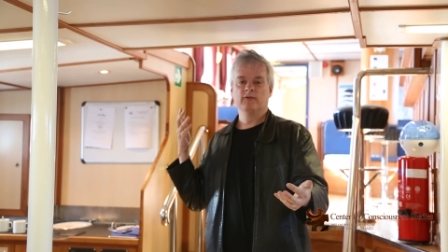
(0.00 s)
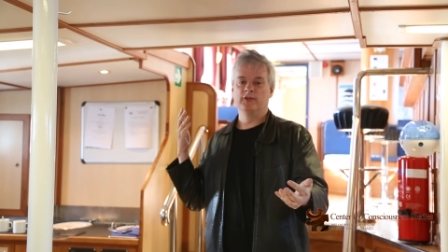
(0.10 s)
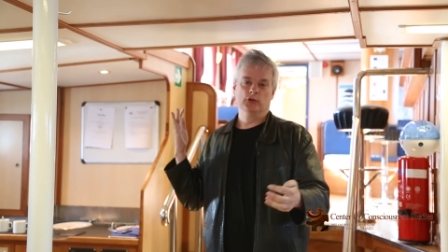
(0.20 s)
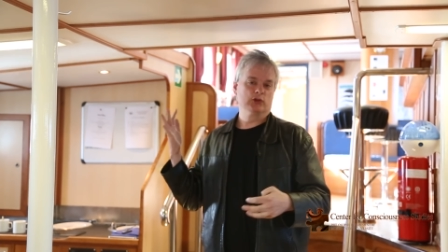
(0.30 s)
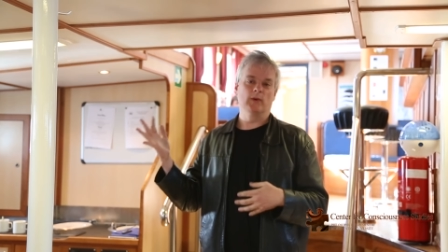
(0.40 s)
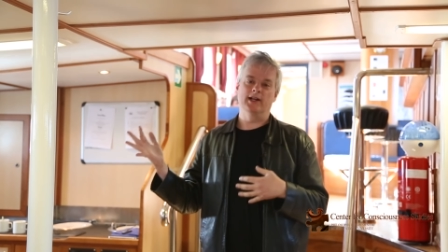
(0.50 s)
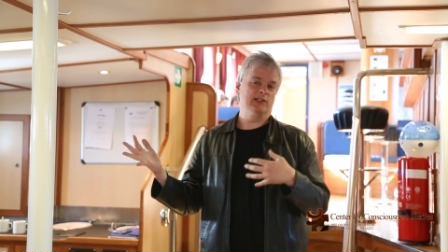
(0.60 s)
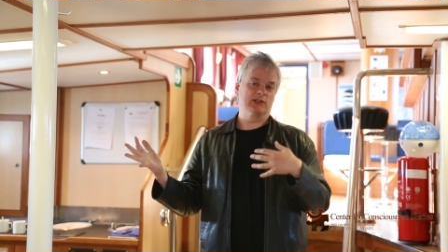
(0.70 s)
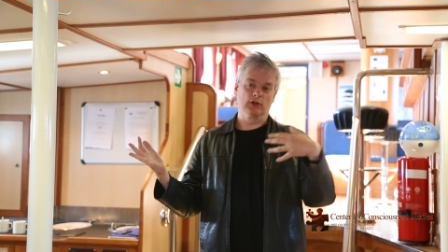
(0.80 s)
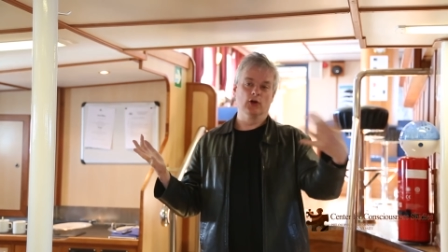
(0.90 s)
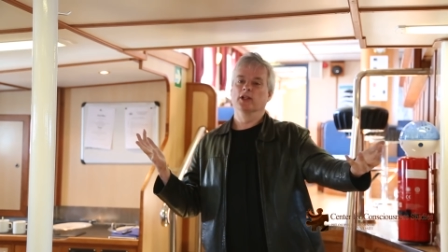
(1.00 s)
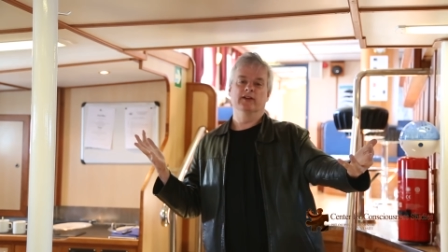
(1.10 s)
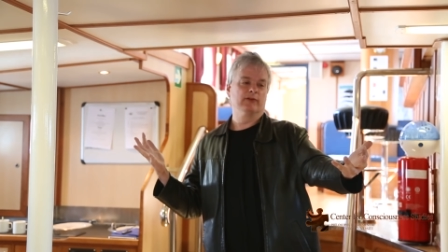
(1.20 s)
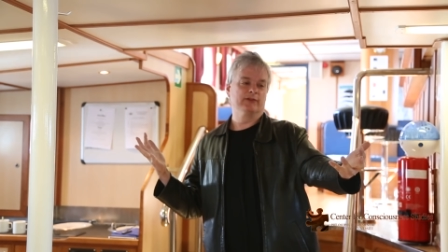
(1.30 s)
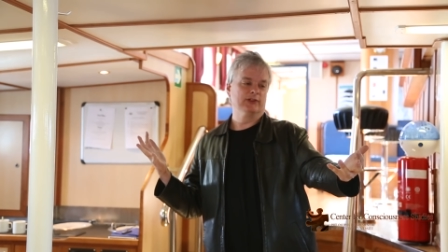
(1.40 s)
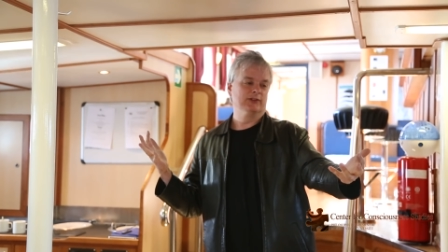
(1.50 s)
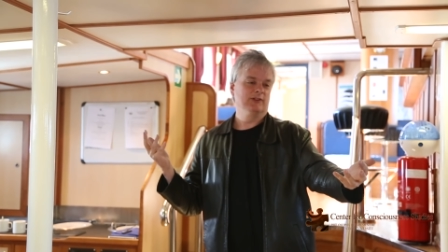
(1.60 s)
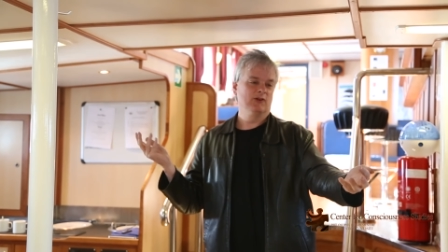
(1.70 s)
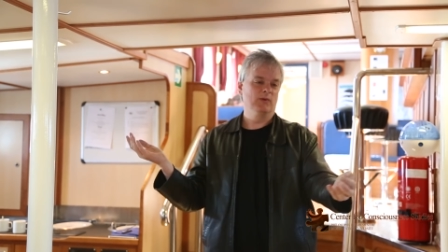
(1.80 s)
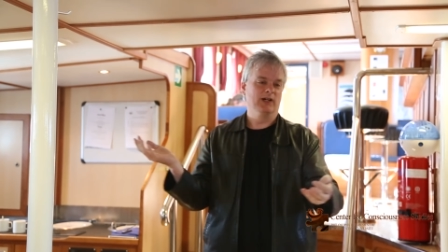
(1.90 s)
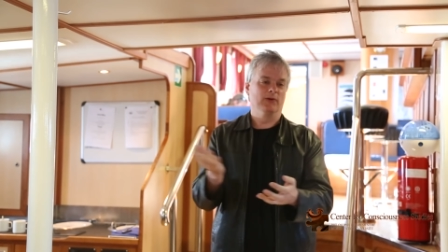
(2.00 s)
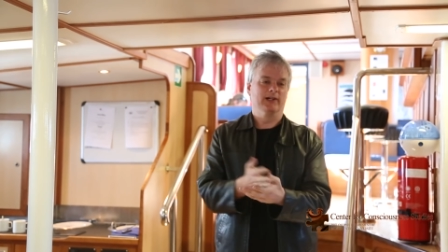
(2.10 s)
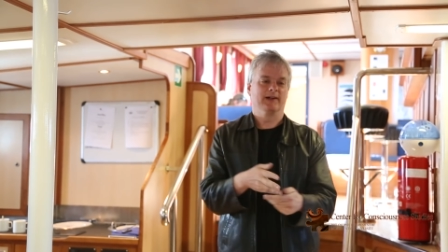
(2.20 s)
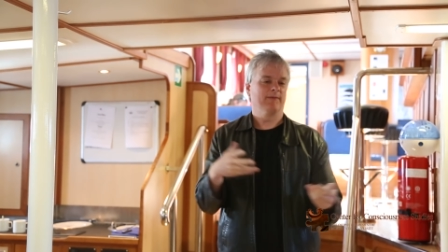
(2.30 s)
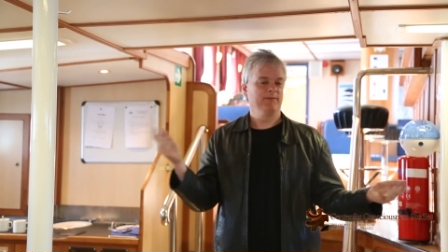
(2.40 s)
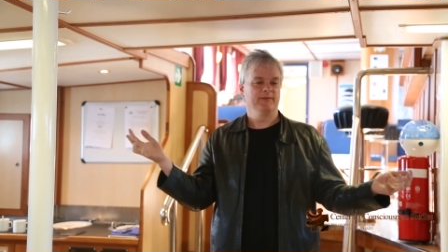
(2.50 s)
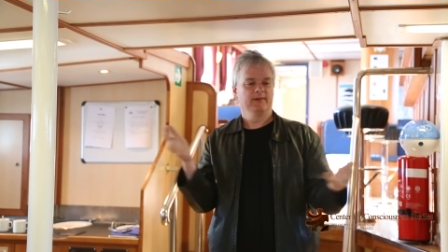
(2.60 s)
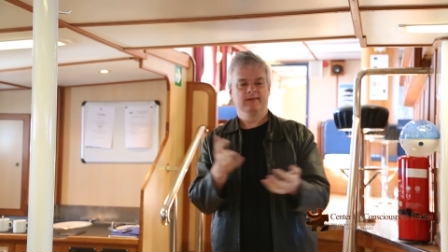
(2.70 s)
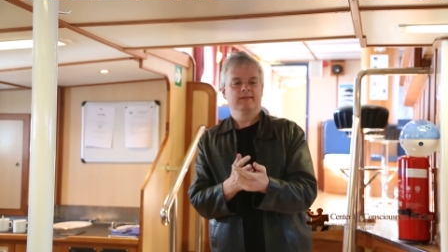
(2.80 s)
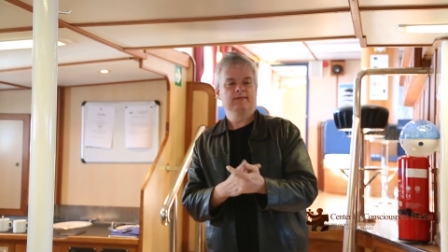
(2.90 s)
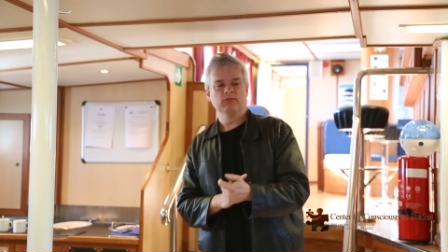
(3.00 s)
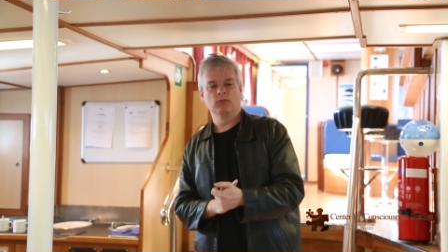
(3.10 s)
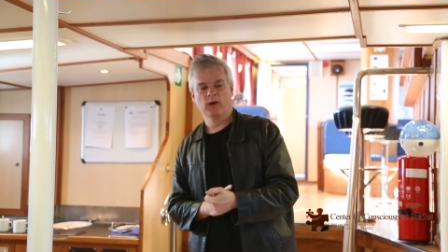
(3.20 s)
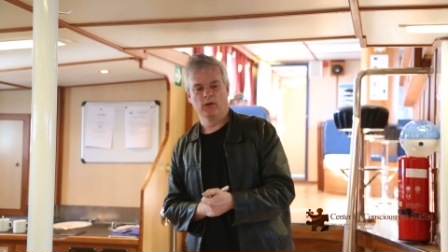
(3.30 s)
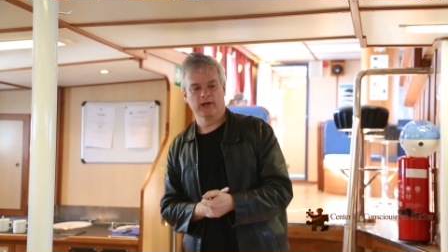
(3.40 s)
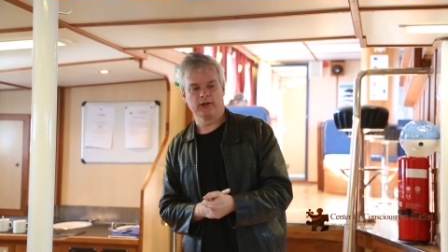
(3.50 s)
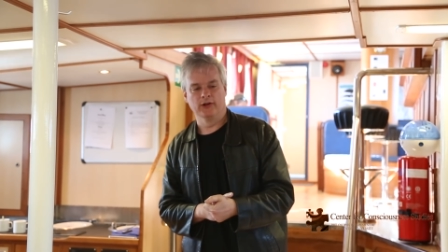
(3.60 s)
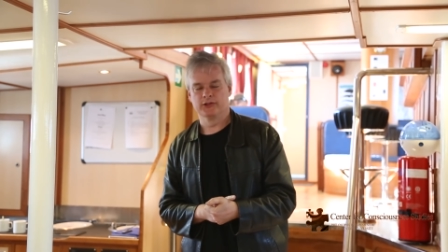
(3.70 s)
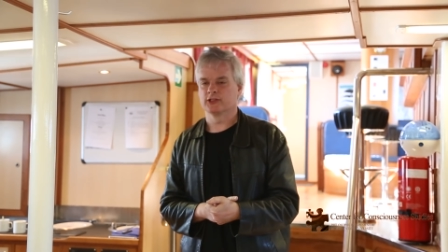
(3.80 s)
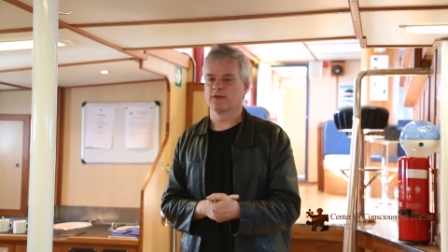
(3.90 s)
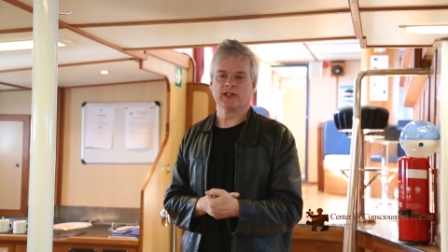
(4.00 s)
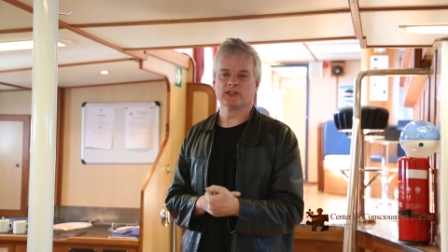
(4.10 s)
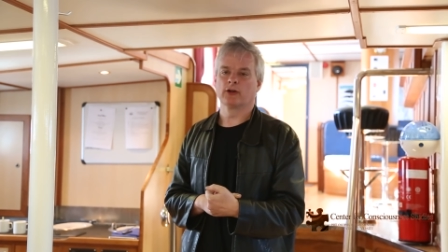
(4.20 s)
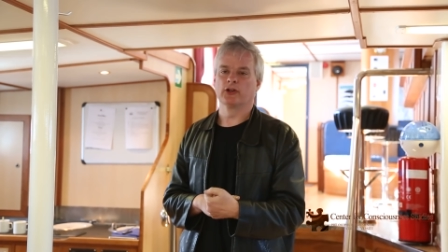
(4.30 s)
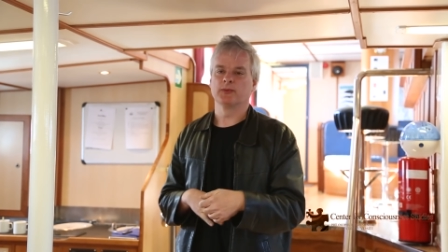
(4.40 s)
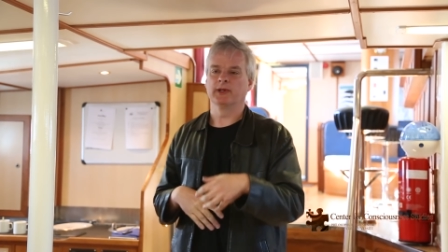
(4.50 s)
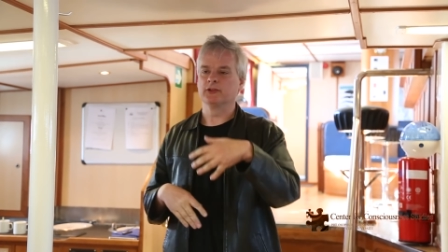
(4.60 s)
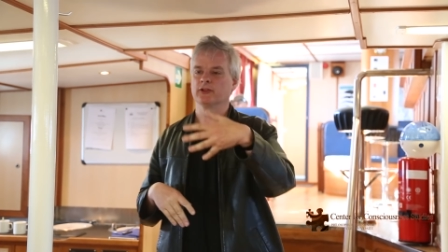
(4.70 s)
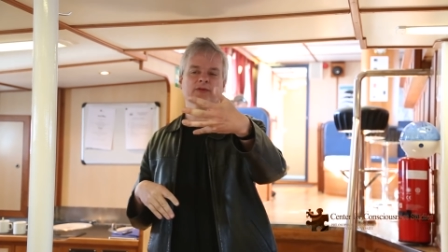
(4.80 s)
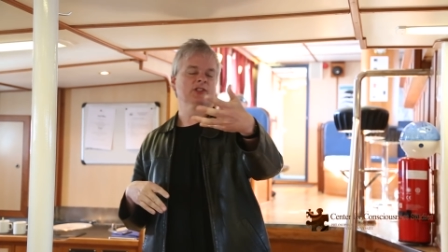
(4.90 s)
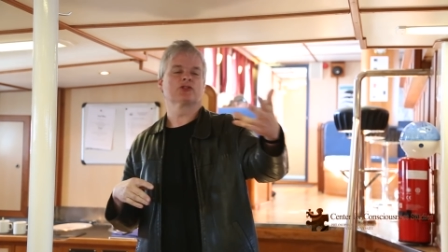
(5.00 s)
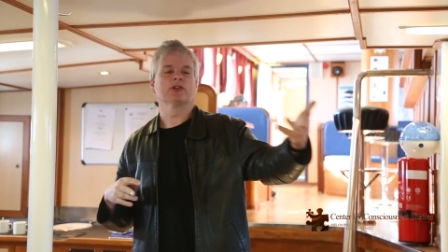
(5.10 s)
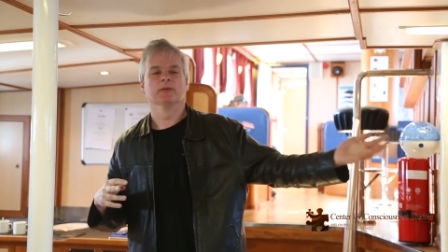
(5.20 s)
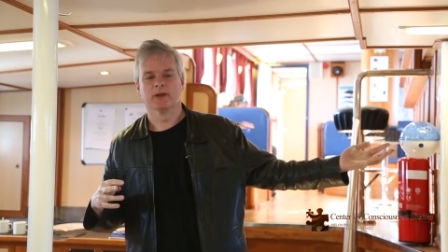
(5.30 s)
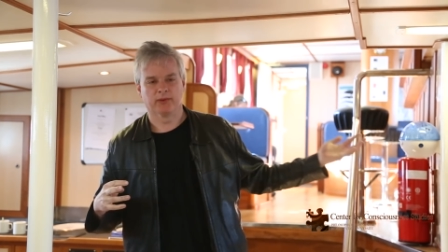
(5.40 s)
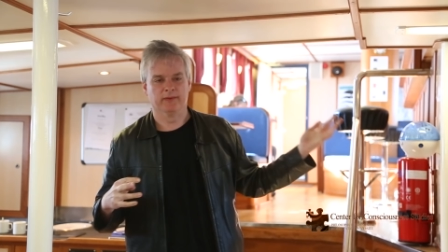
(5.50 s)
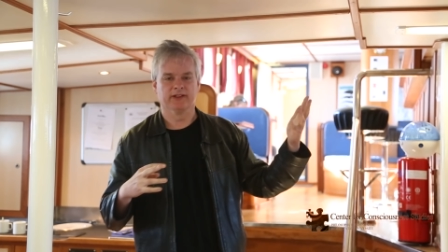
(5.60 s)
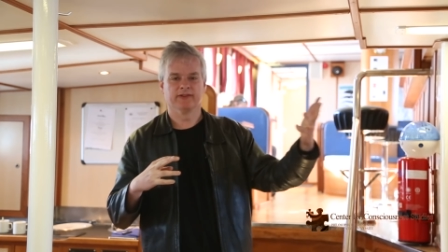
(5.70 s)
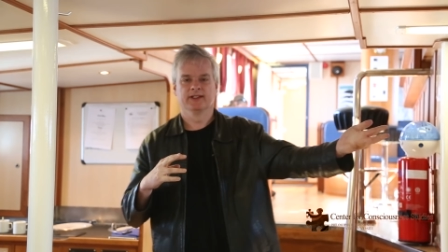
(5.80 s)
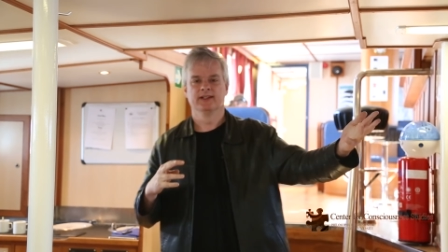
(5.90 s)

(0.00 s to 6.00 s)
views. One is the low level view, where we're conscious of things corresponding to extremely primitive